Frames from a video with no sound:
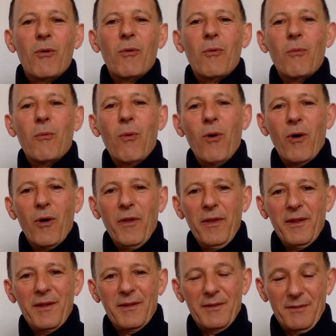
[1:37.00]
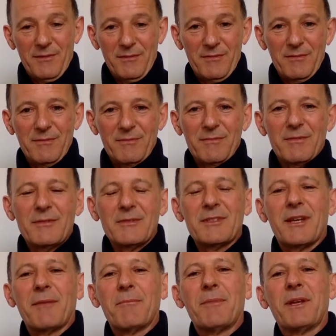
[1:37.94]
One,
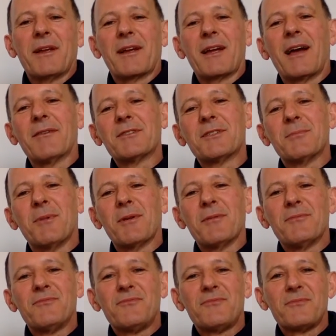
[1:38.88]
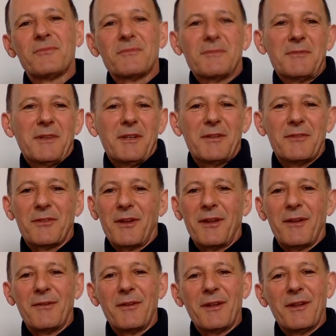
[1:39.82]
being accountable is
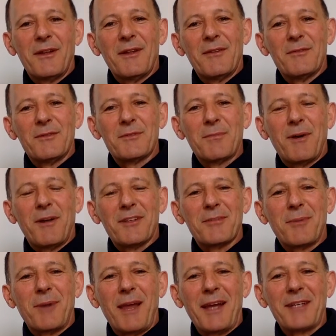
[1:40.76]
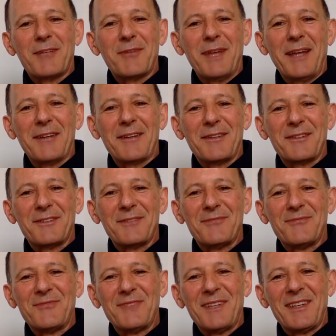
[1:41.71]
a responsible act of an adult.
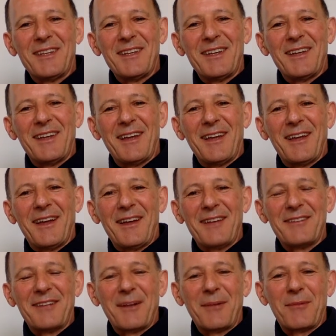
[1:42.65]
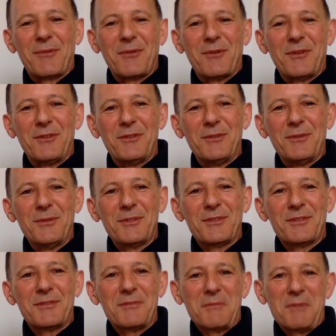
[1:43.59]
I said I was going to do it.
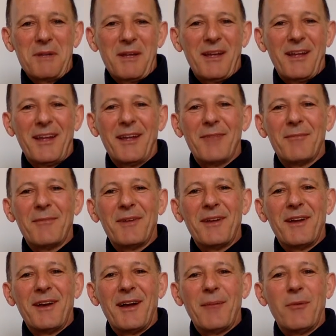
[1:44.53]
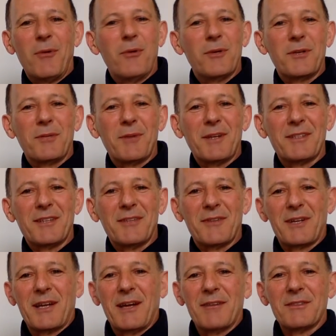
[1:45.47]
I'm holding myself
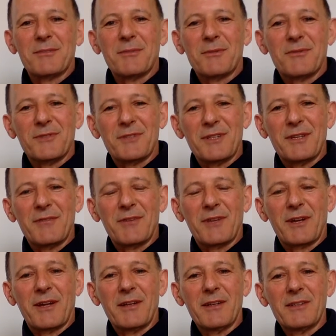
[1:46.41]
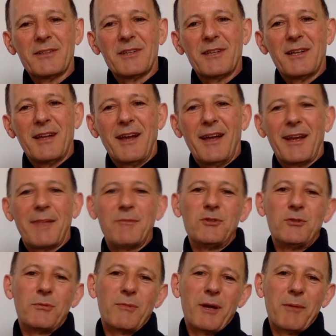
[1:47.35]
accountable for delivering on it, and I'm
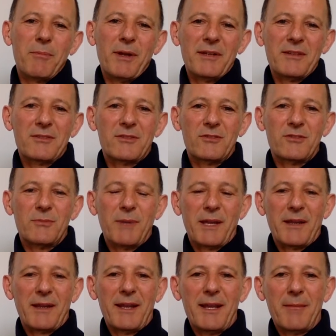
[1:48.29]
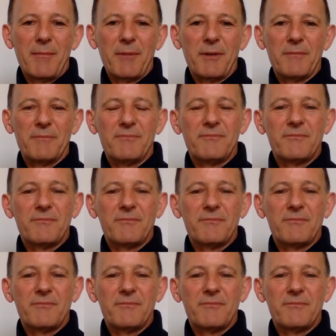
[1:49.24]
doing my best to make it happen.